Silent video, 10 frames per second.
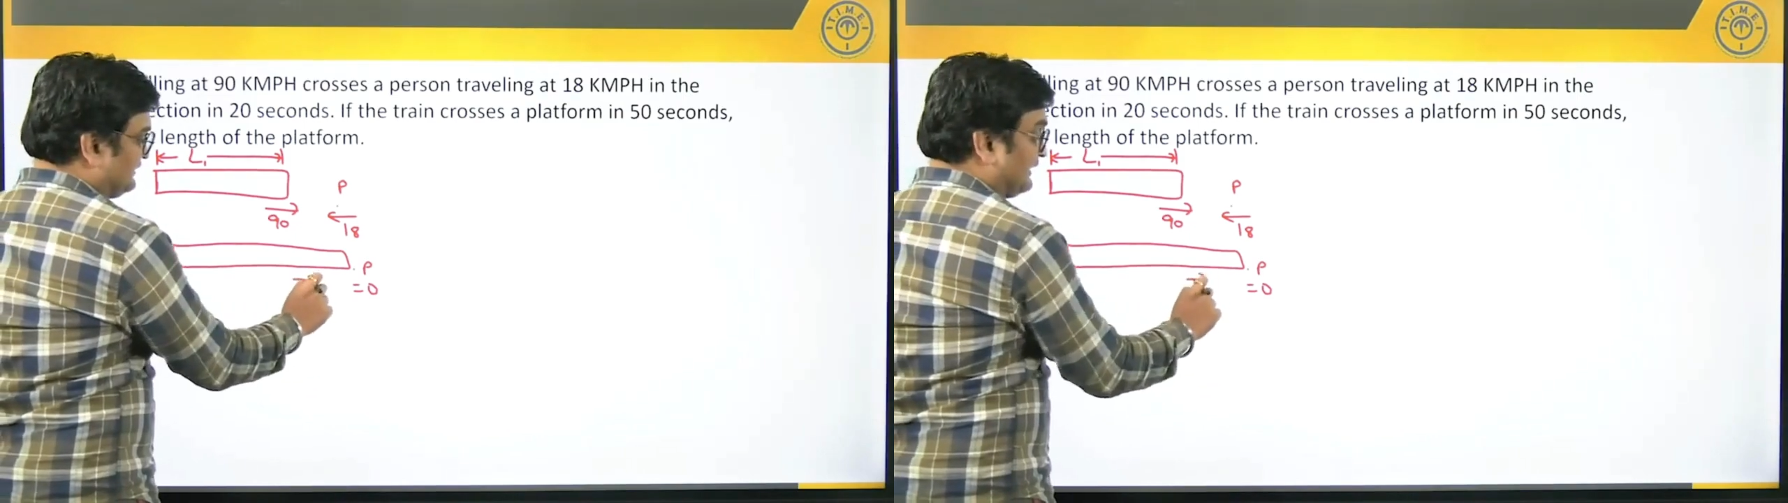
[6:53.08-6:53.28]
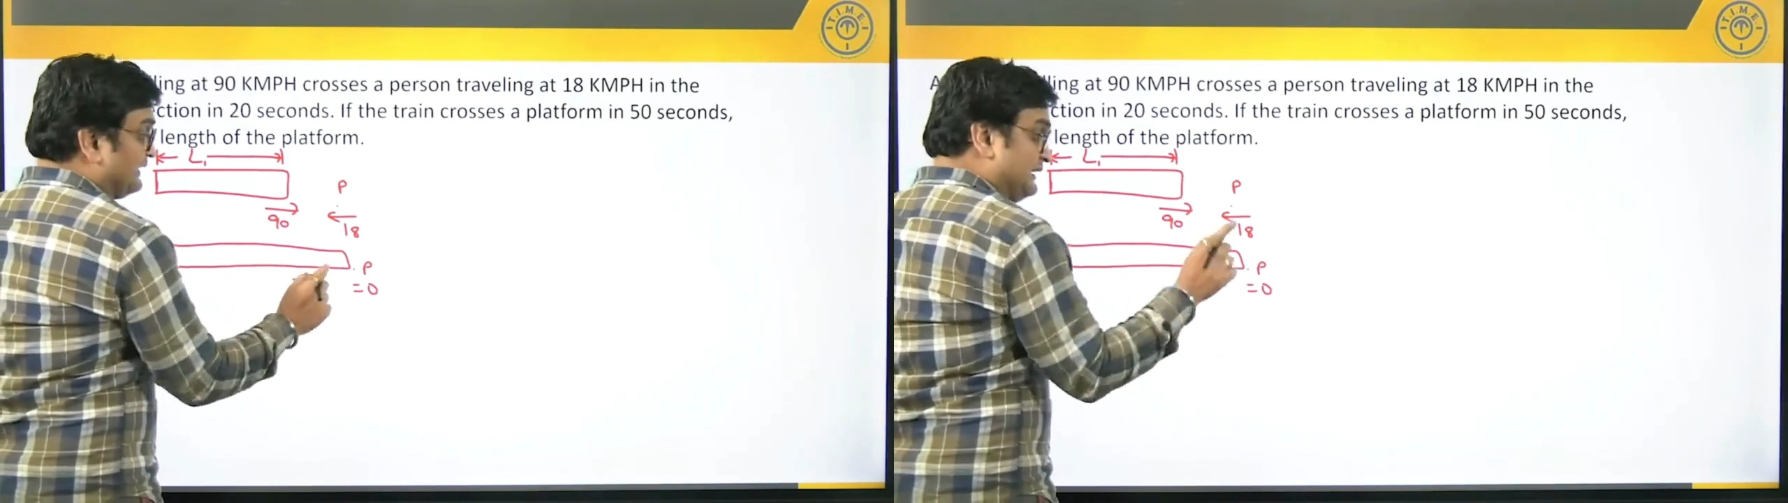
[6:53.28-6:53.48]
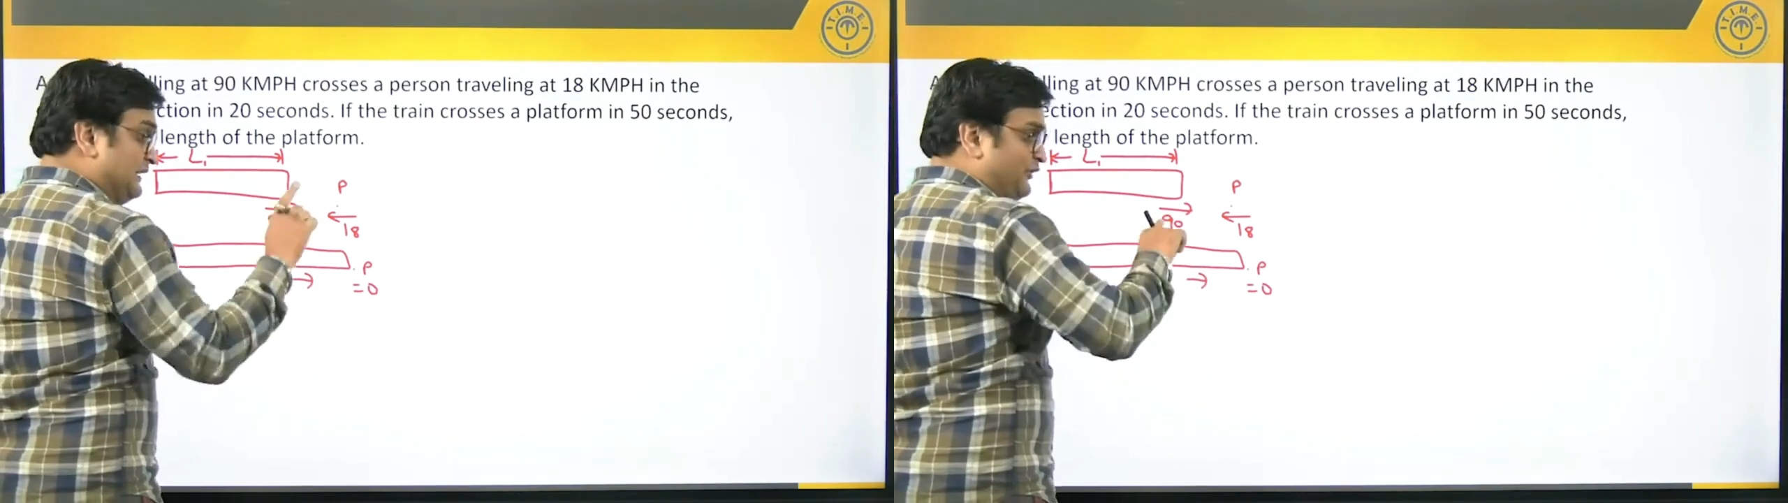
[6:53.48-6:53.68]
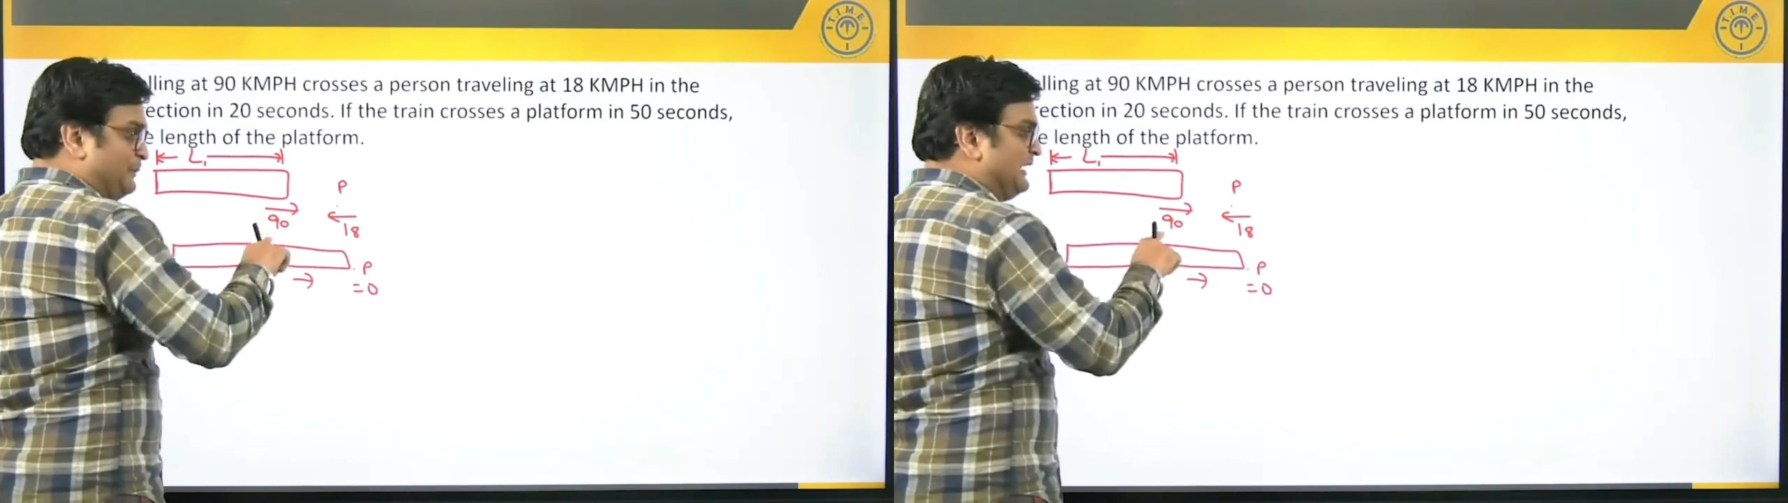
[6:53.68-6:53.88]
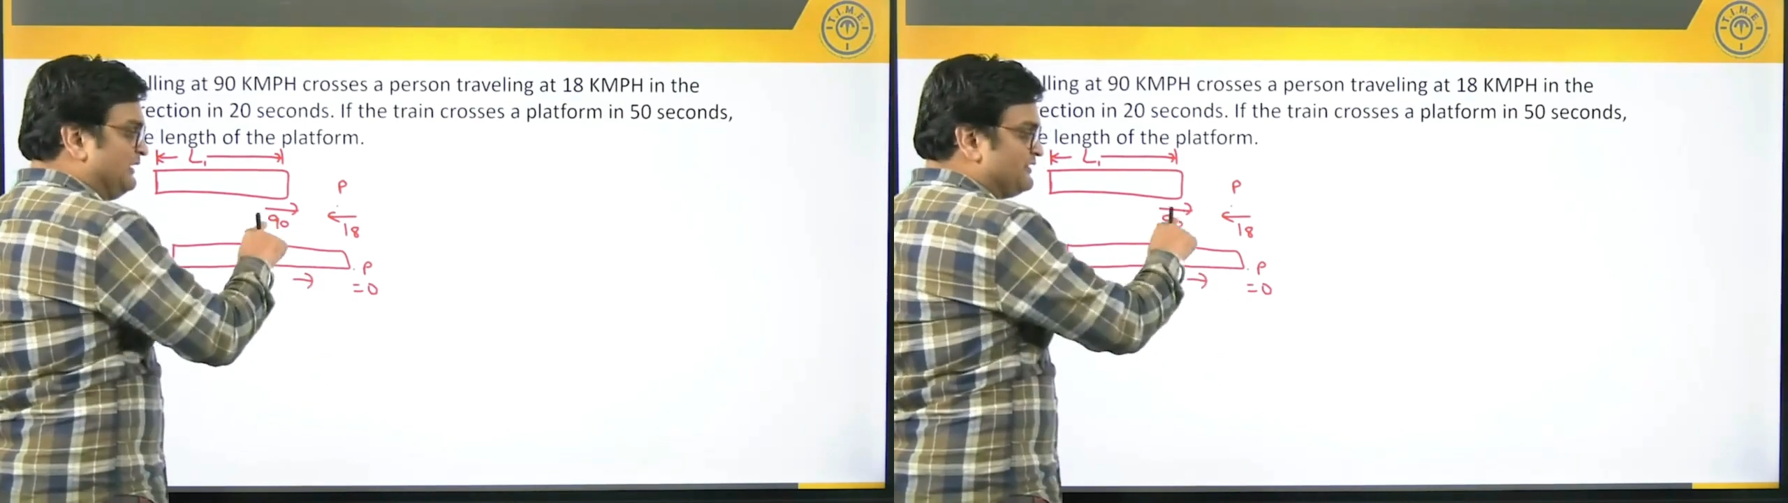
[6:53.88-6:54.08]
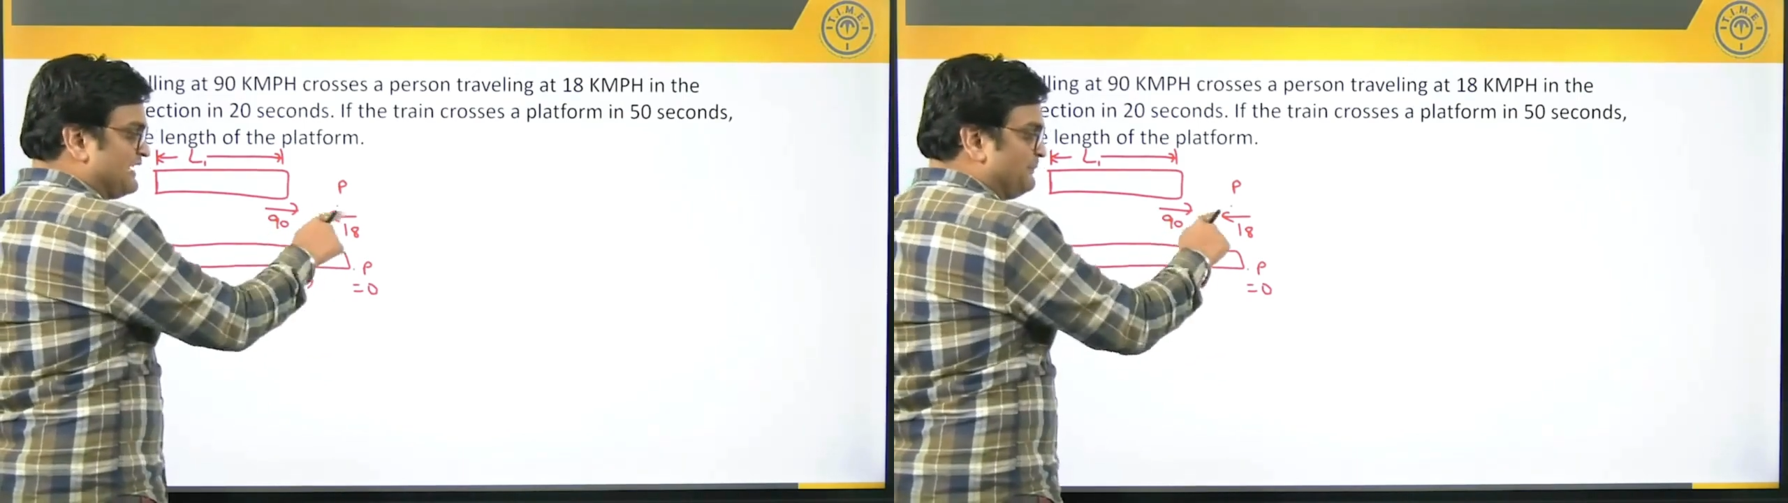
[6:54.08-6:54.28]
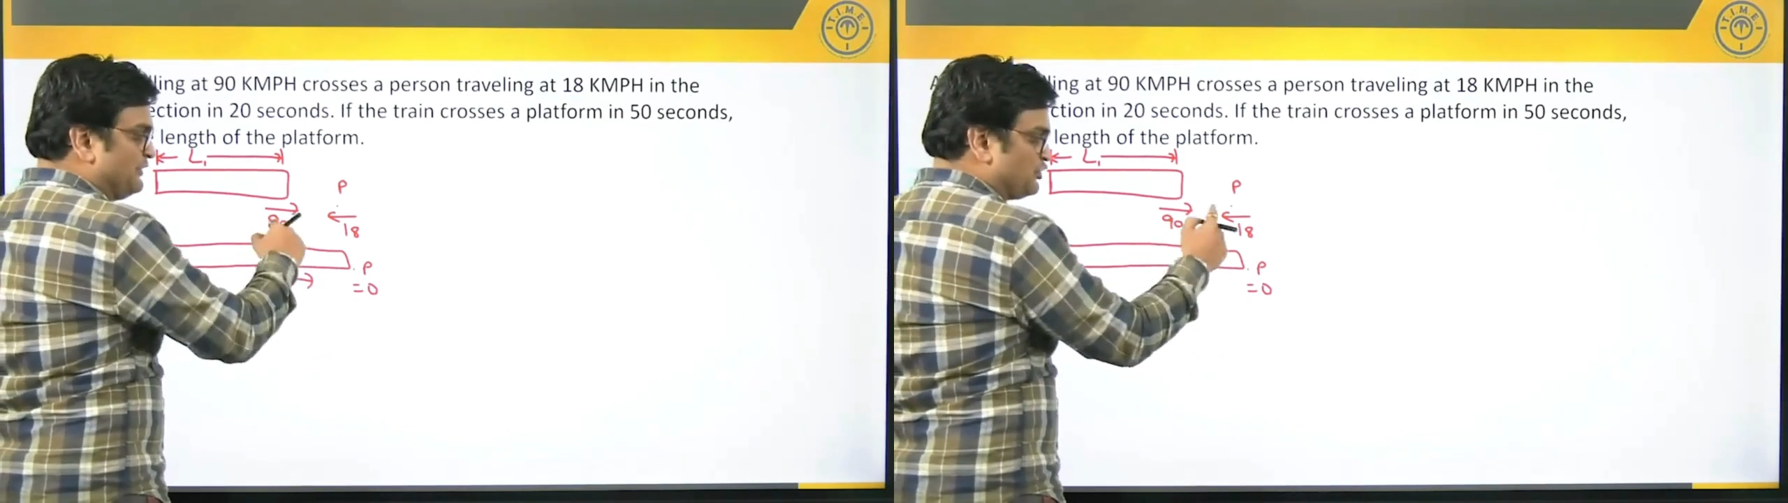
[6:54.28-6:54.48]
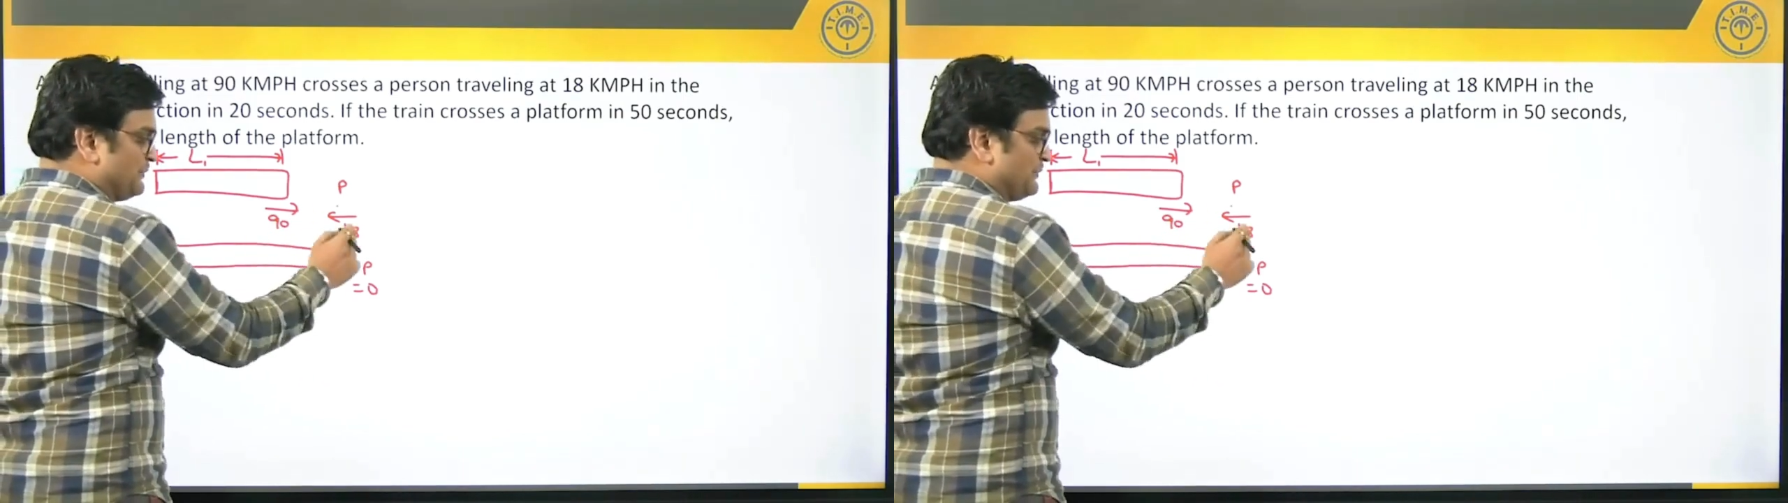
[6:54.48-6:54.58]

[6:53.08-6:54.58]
relative speed, which happens to